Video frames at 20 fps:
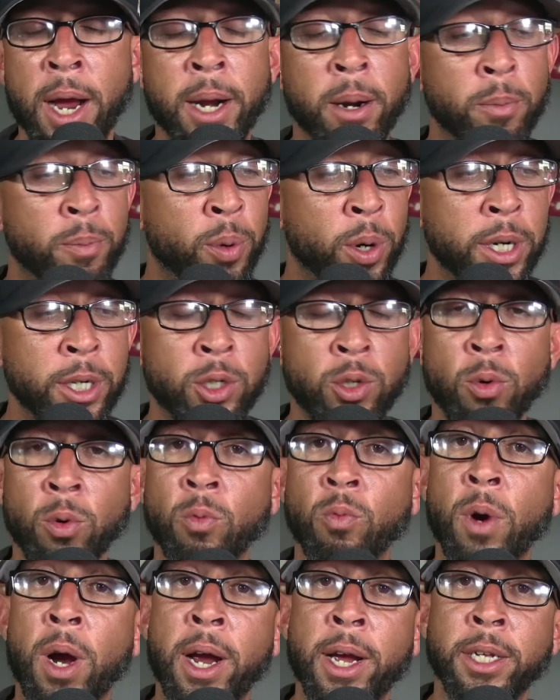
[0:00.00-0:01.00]
I'm pretty sure
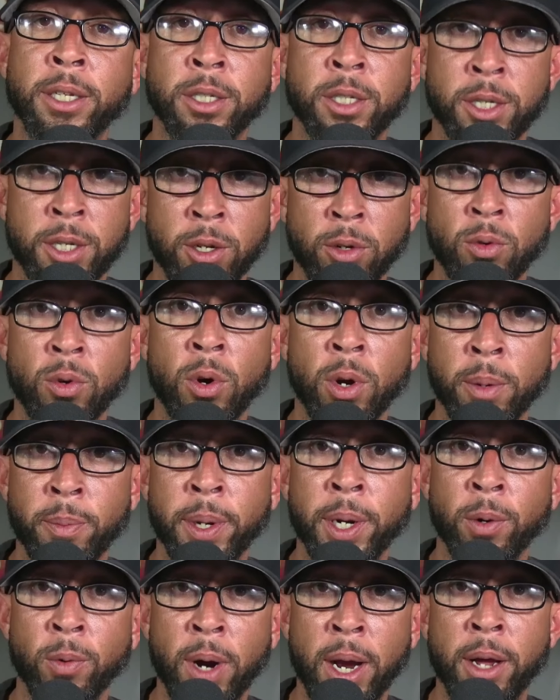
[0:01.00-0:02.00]
Ryan's still going to be
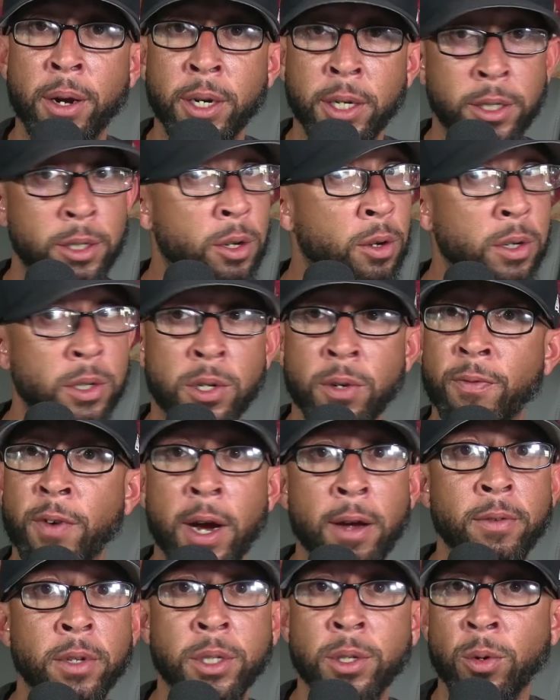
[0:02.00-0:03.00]
around. He's going to
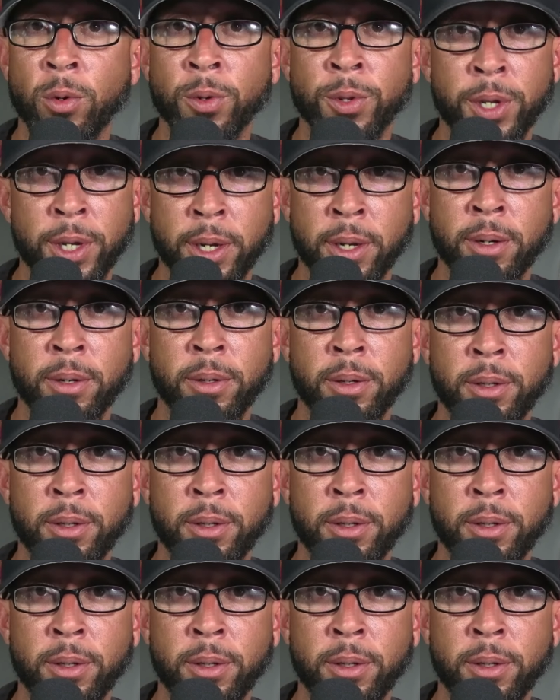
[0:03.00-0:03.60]
survive this whole thing.